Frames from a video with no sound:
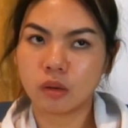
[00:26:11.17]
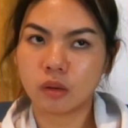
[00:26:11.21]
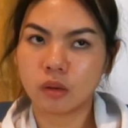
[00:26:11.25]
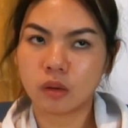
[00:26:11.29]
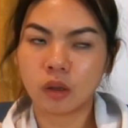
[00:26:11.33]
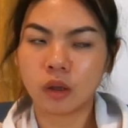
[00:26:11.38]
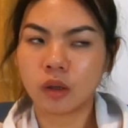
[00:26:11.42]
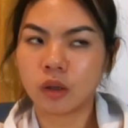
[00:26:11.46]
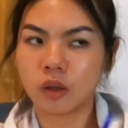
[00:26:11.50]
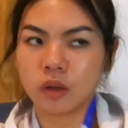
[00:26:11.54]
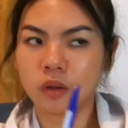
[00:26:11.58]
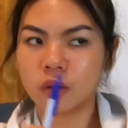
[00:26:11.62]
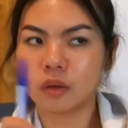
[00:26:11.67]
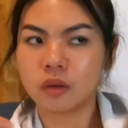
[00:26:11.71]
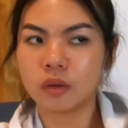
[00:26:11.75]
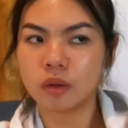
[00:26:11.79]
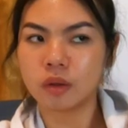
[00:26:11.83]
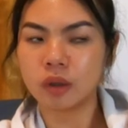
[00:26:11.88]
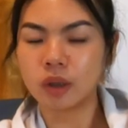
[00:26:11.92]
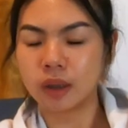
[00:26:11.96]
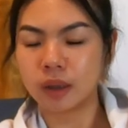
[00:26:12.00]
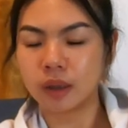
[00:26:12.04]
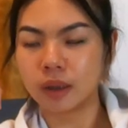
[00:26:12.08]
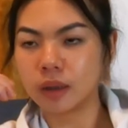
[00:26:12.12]
Oh no, usually
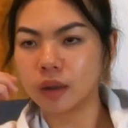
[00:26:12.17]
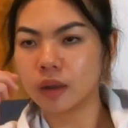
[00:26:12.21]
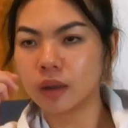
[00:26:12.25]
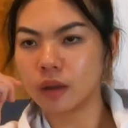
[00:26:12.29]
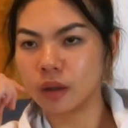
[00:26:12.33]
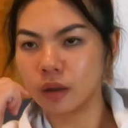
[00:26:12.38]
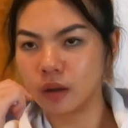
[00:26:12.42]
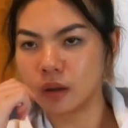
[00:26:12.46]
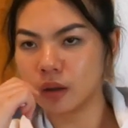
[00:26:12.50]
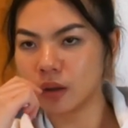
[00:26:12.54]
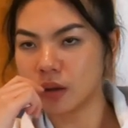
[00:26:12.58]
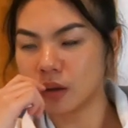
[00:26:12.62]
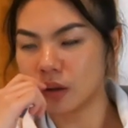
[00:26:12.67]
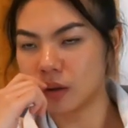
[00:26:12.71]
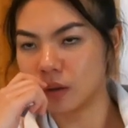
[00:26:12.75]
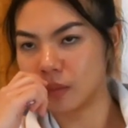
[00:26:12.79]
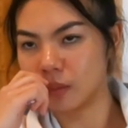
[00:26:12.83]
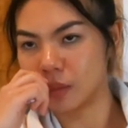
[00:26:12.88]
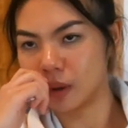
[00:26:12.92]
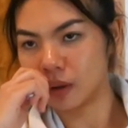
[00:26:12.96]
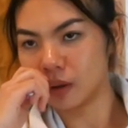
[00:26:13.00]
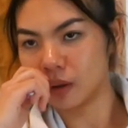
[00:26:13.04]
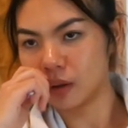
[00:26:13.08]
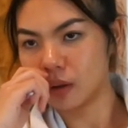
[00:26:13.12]
girl call
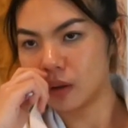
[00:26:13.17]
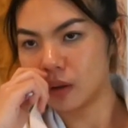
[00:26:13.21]
me.